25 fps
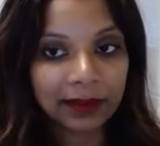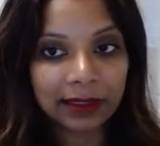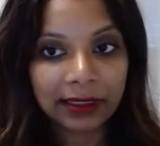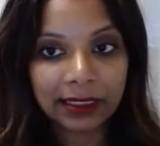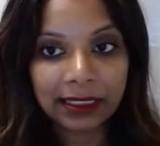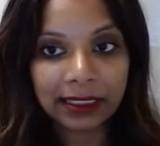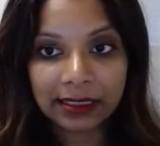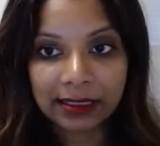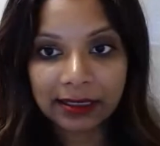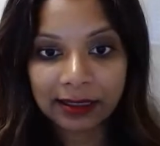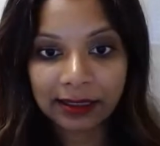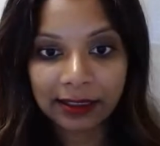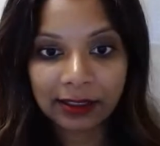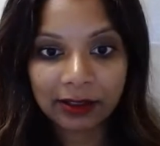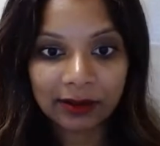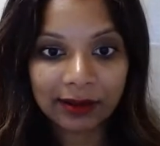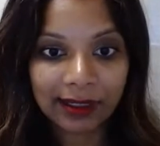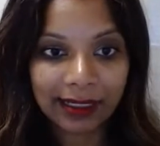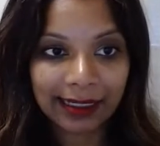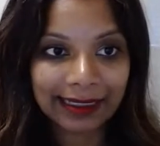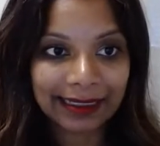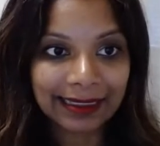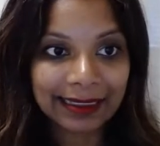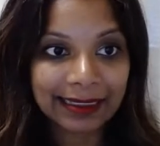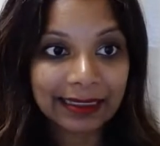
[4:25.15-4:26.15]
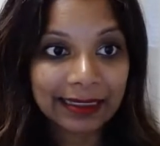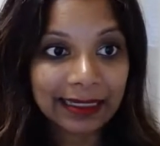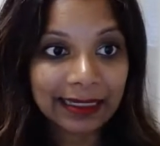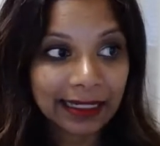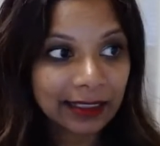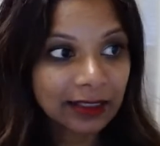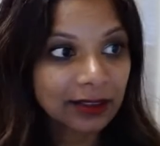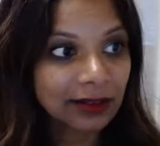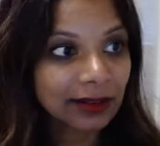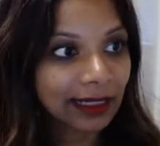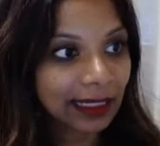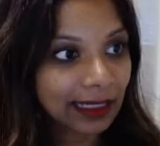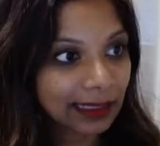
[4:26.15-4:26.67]
into the United
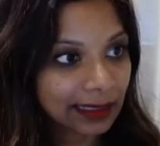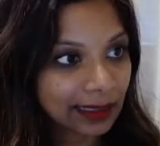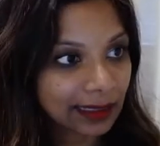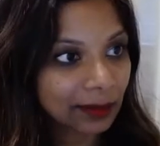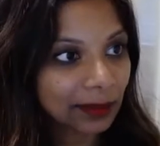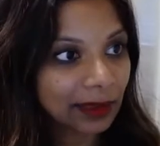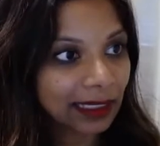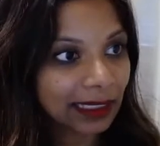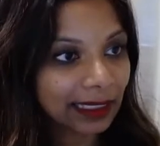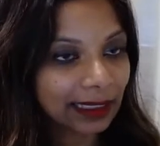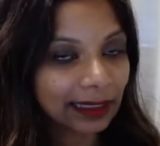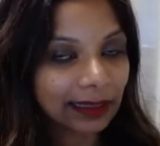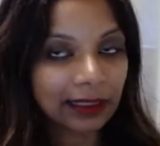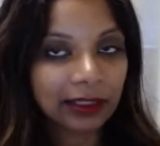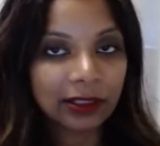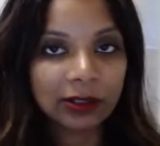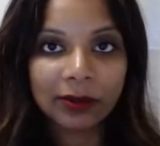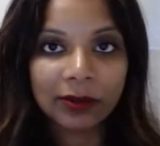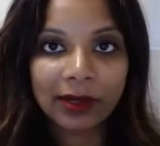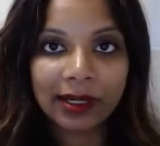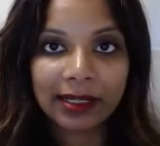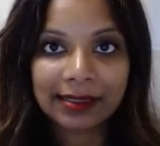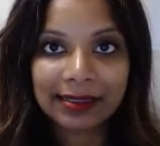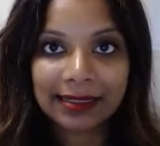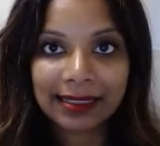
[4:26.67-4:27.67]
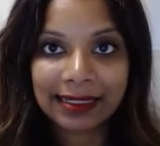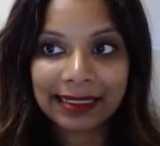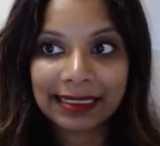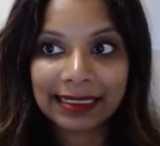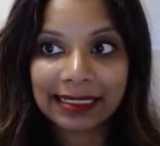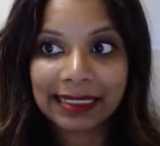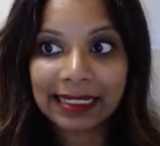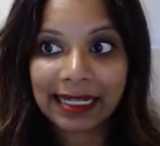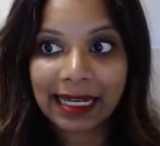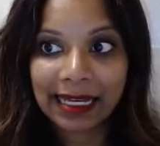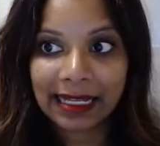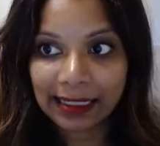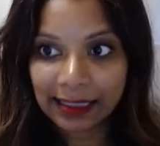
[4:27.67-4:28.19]
States or get somebody in the US in
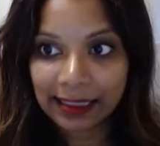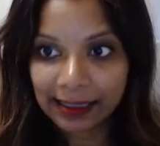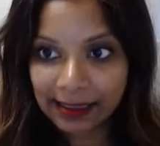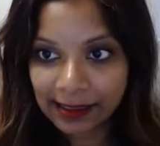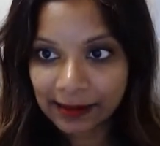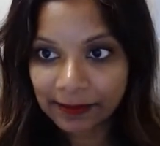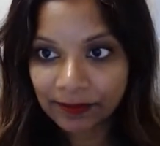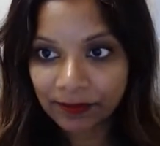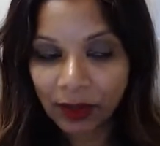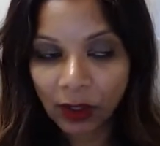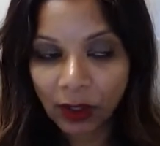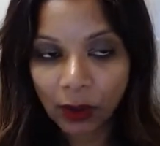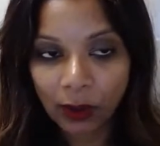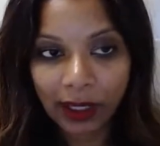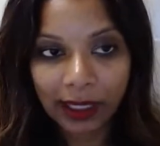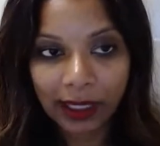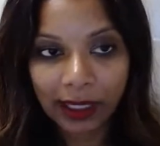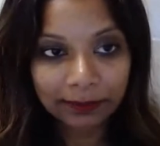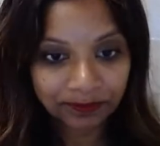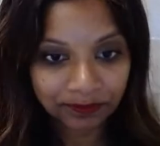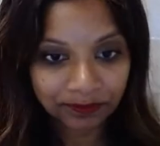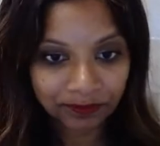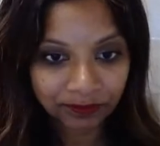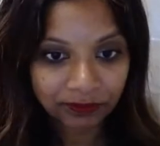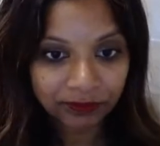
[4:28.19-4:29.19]
status. Okay?